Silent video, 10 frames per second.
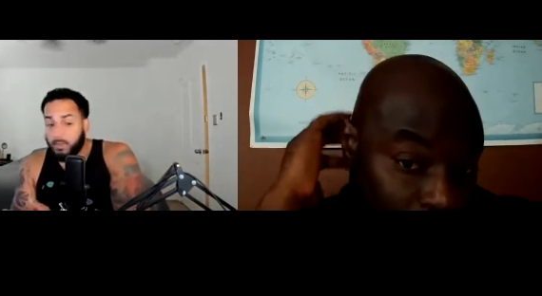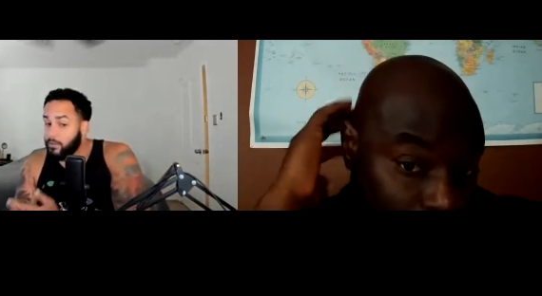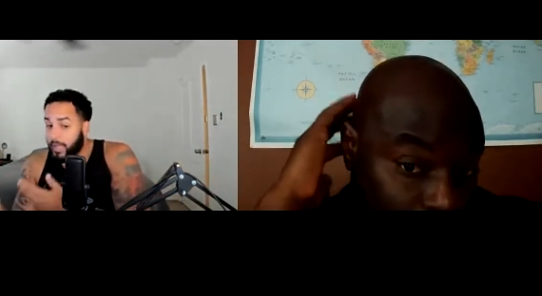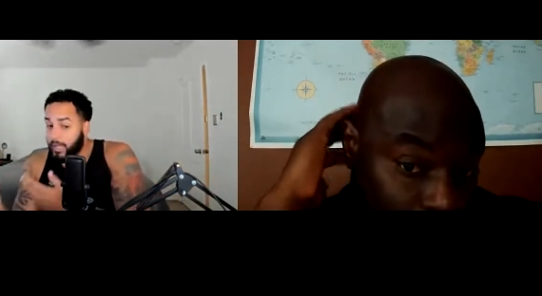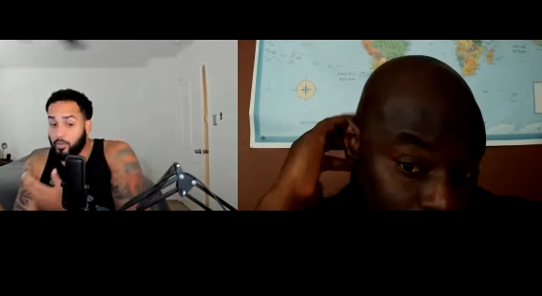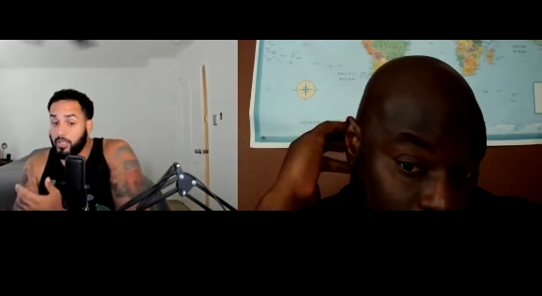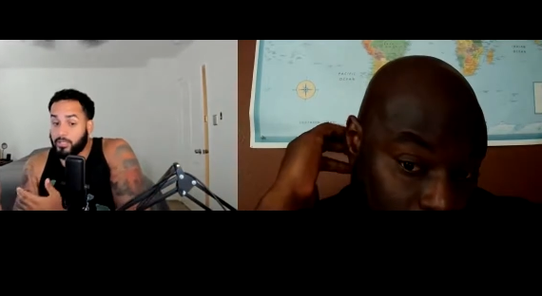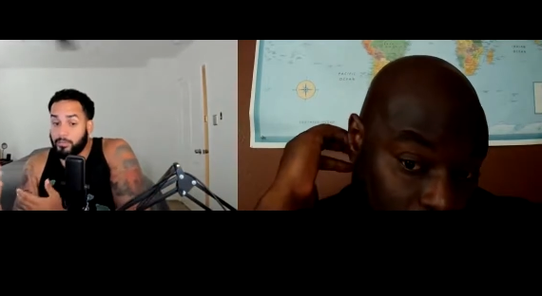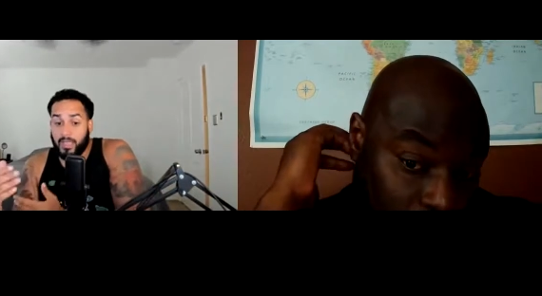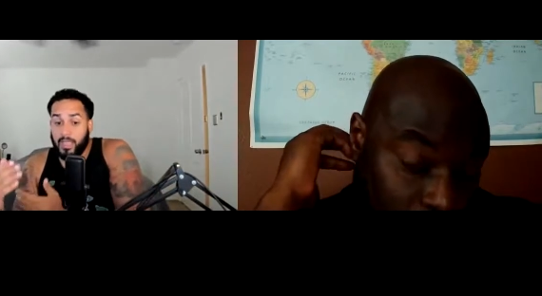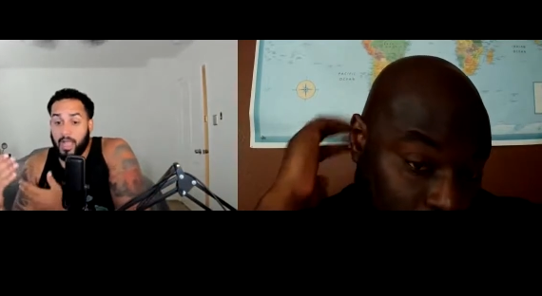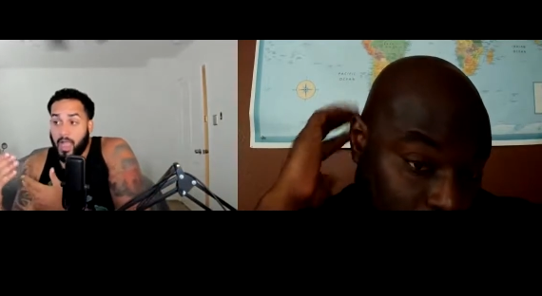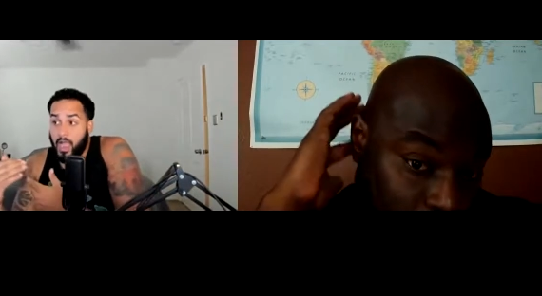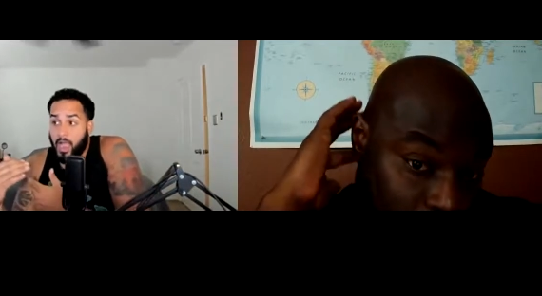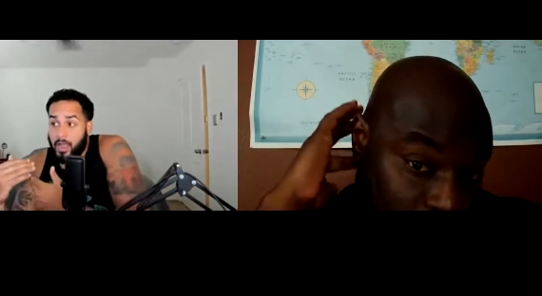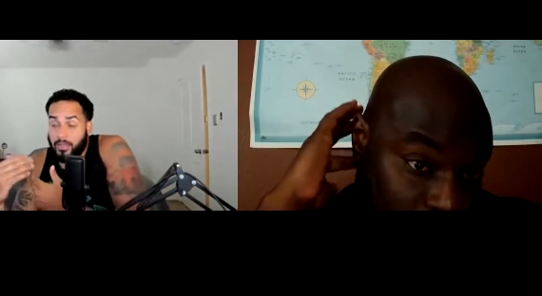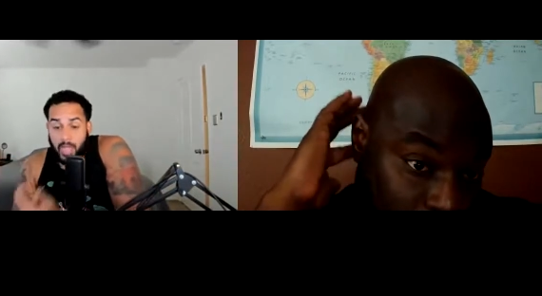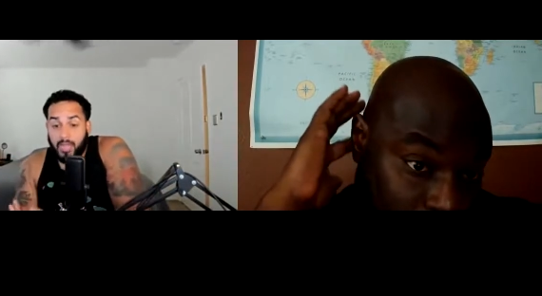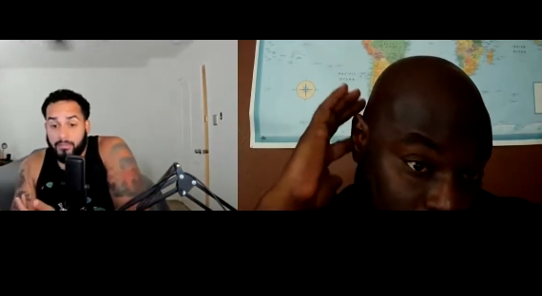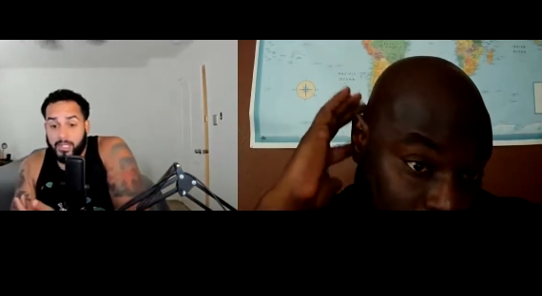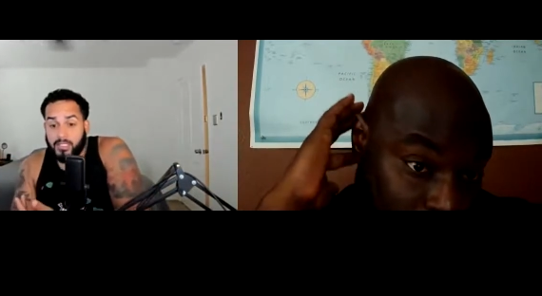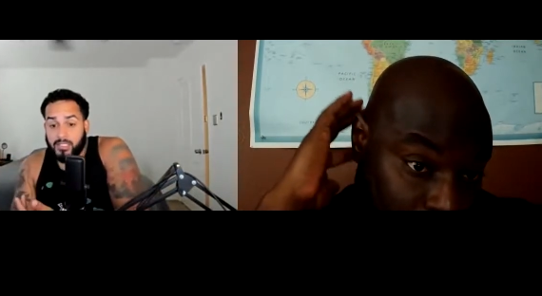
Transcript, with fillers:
Speaker 1: and you get to be anonymous